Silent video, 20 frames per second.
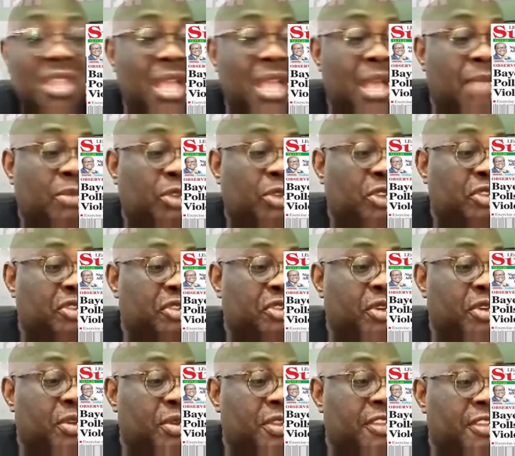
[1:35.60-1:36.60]
I'm not
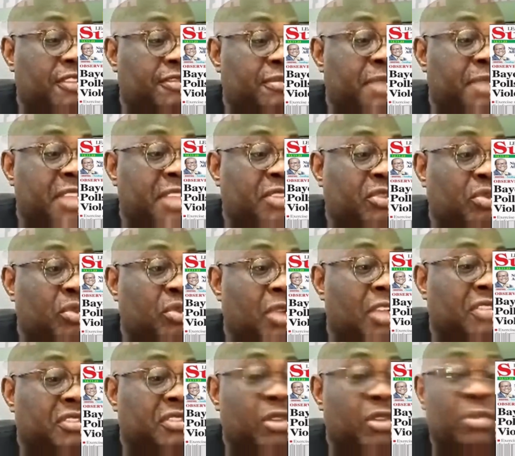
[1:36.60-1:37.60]
sure if mine too
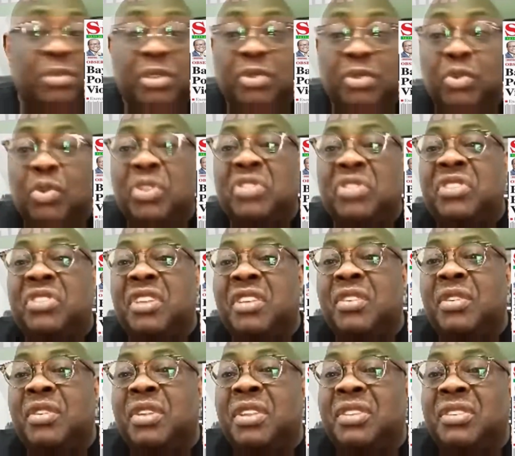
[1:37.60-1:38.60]
has not been wasted
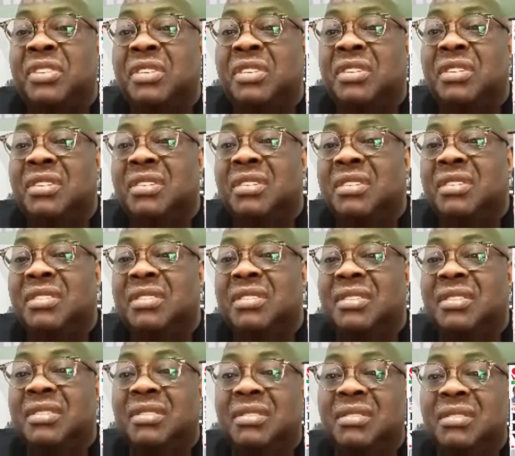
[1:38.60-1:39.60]
already.
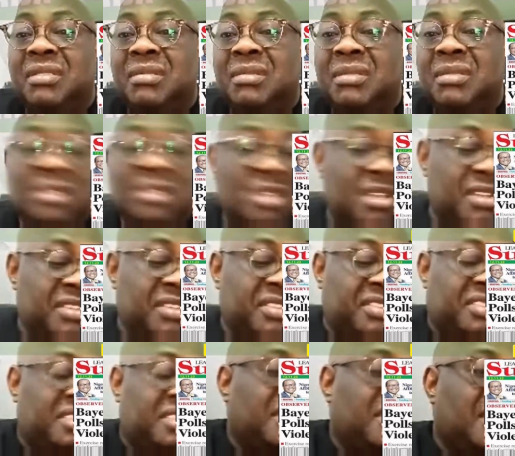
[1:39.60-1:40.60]

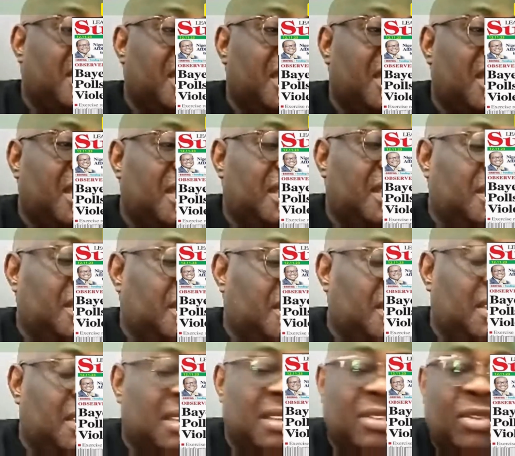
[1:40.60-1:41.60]
Because
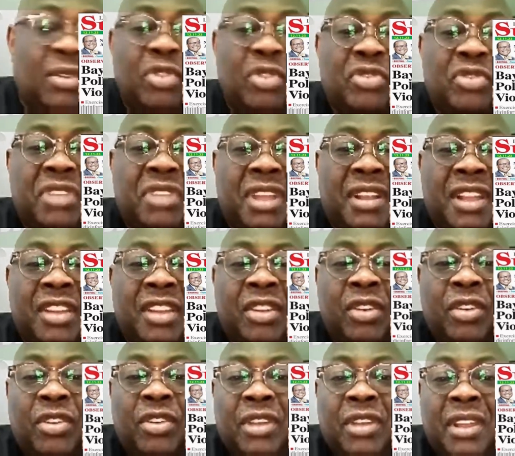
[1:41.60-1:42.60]
a country that cannot
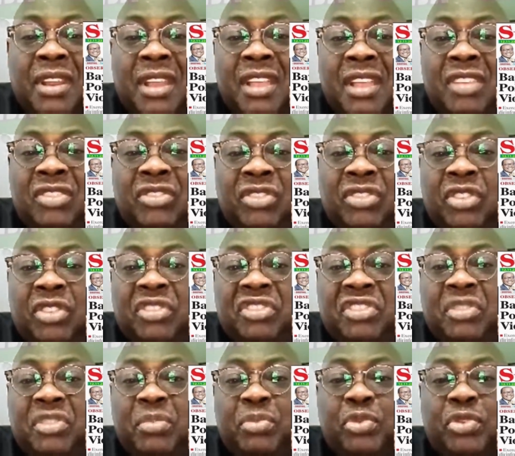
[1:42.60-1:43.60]
organize just
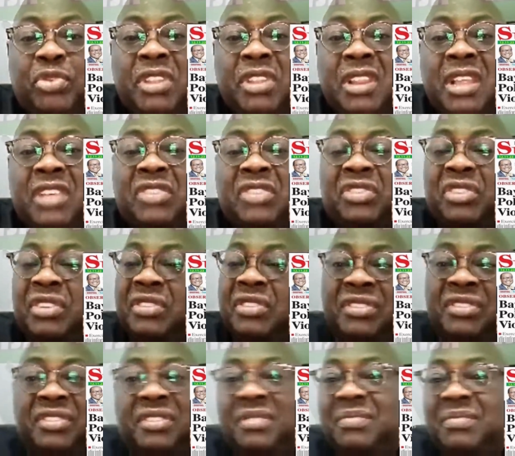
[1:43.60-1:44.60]
simple
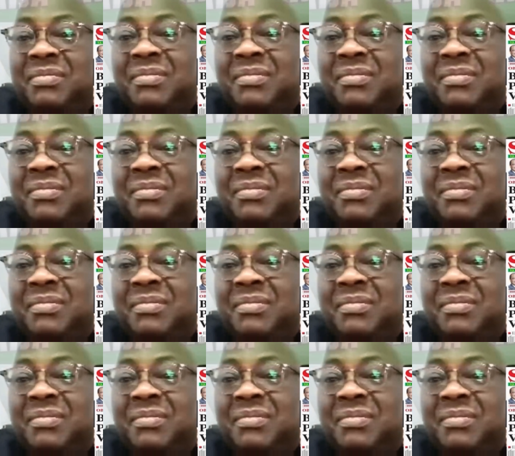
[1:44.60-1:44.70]
elections.